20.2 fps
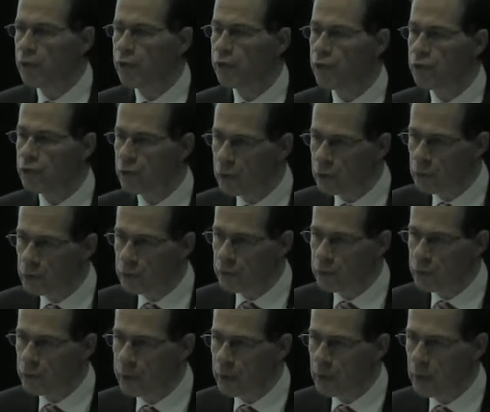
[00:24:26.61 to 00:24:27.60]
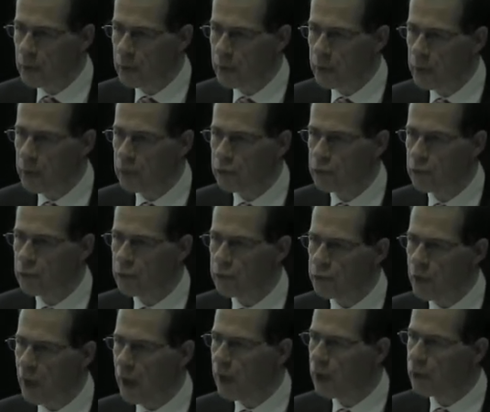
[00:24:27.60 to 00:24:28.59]
physical disability as a
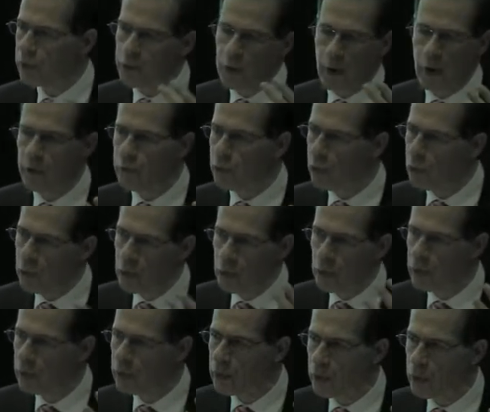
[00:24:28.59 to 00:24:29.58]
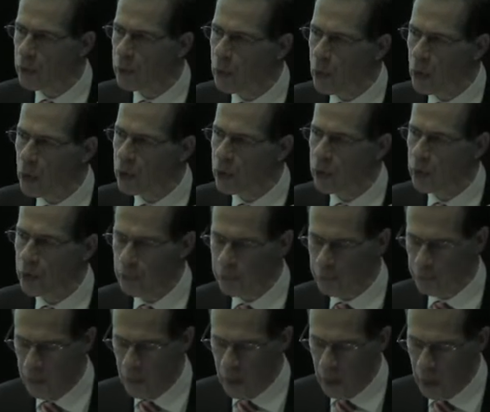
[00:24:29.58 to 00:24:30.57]
result of all the work
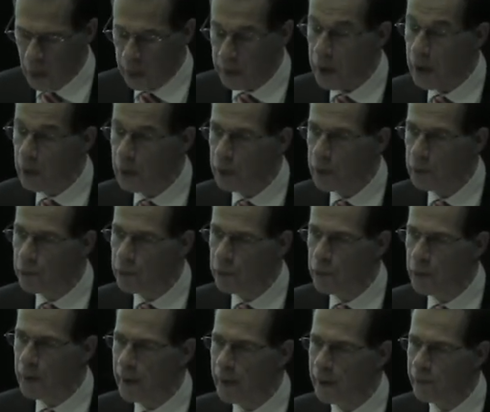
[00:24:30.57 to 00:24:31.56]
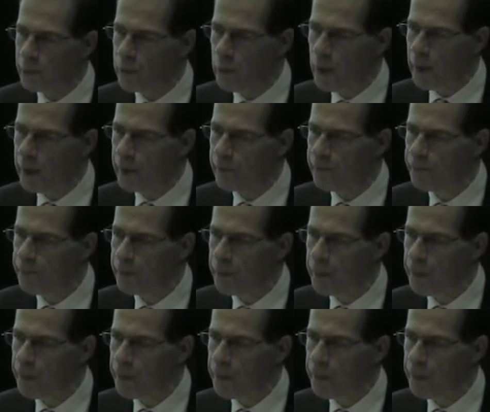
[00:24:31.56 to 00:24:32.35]
of caring for a loved one,